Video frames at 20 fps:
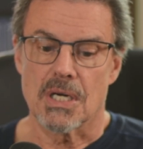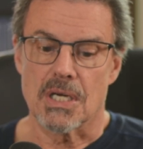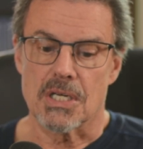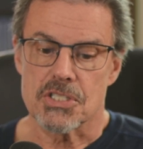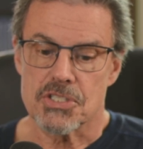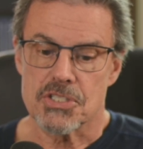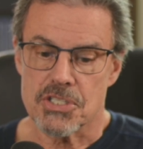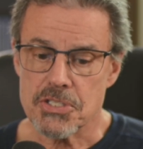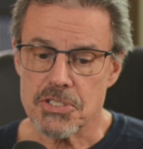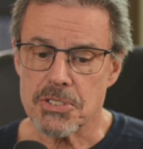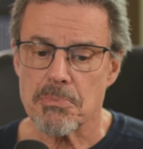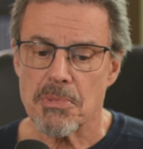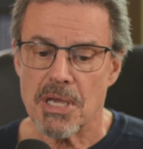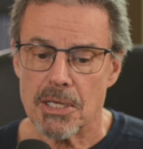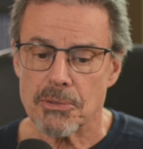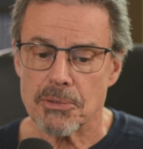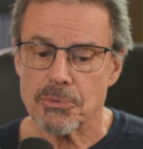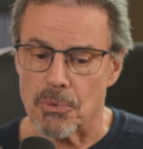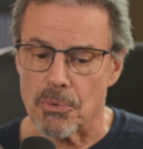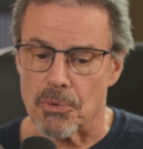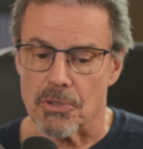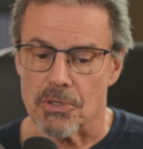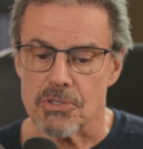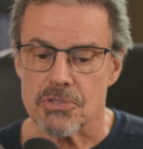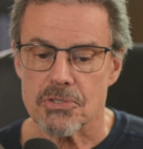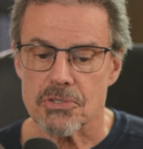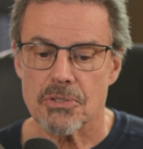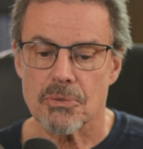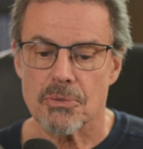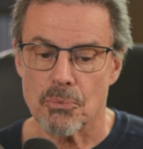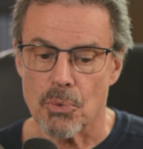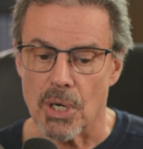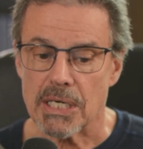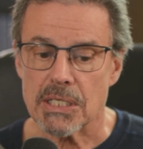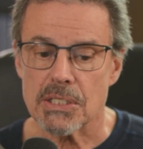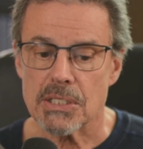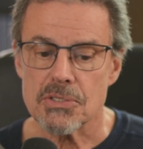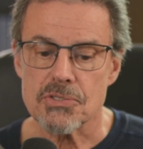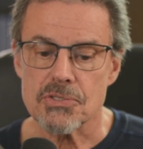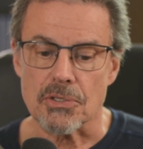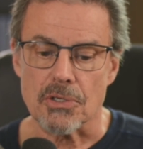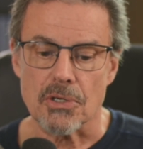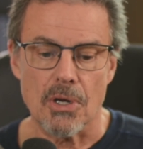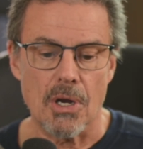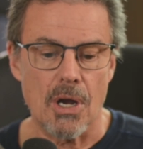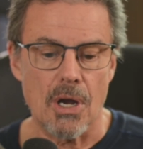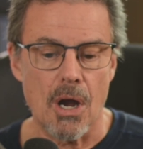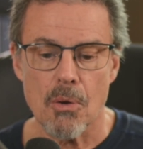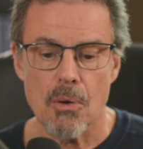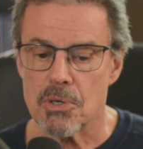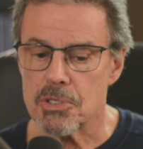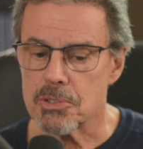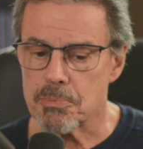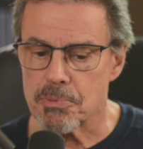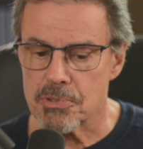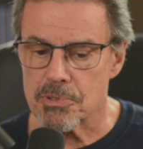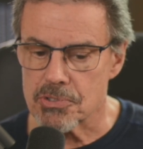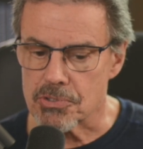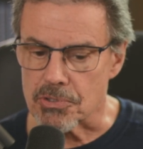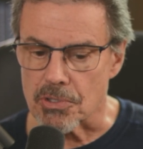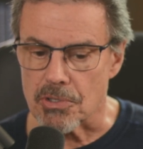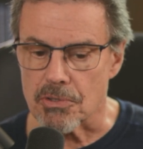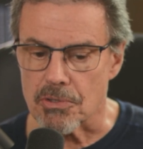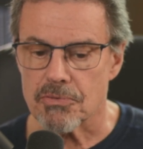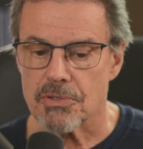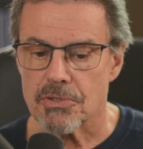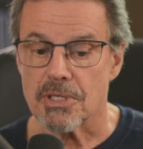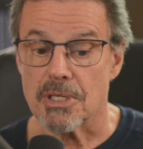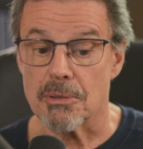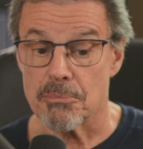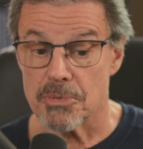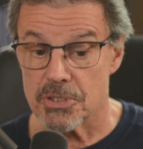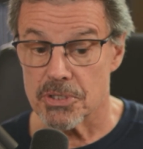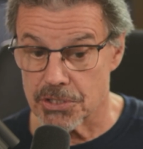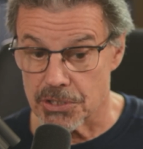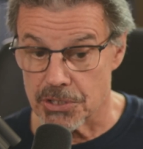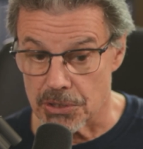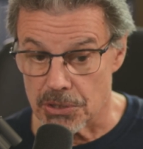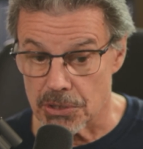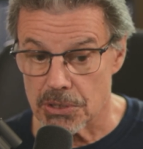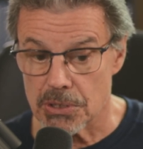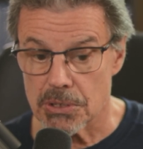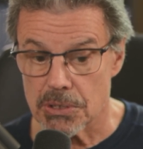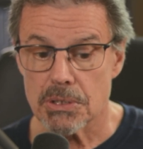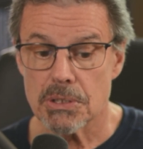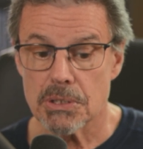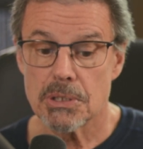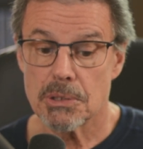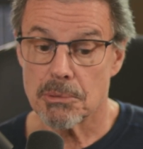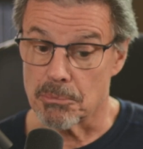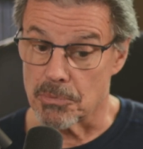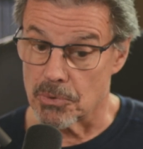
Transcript: On a system headquarters, records are always preserved in material,